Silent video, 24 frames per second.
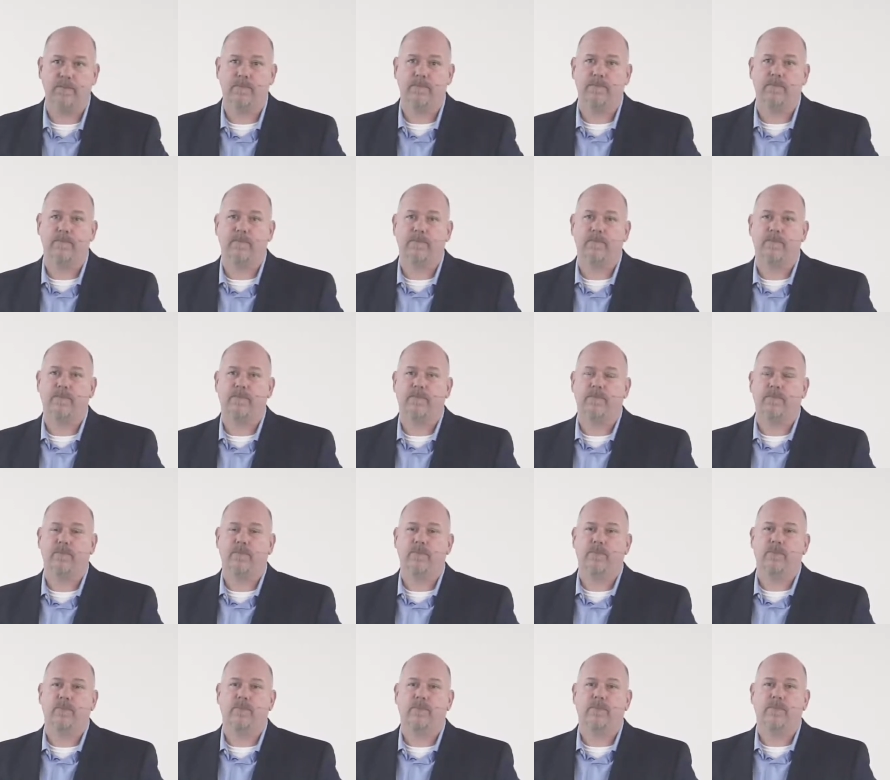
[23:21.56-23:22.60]

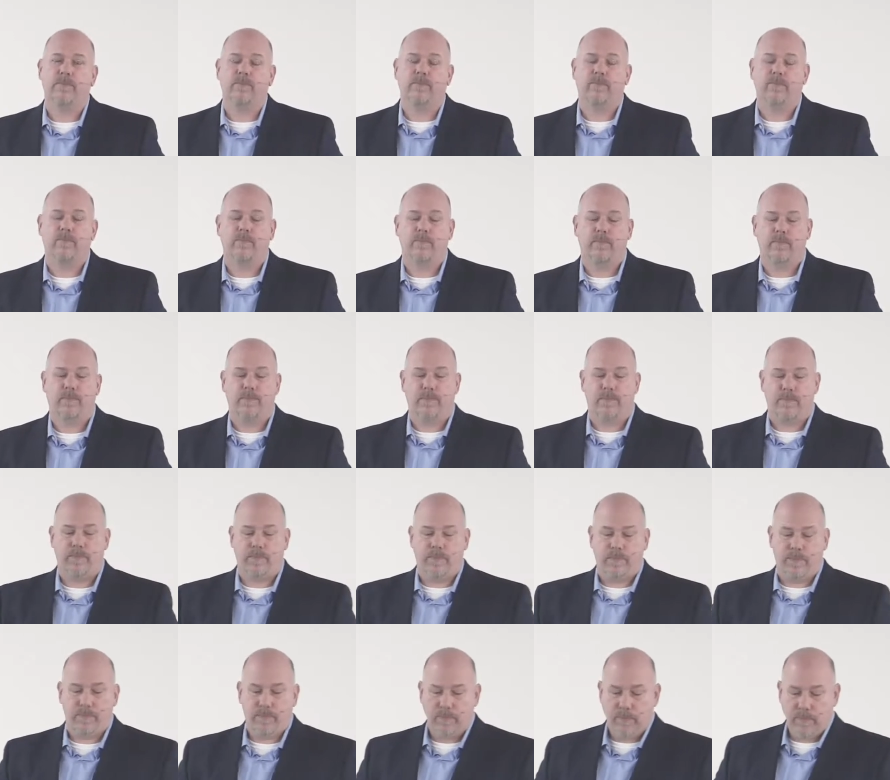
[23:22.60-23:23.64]
Nobody speaks.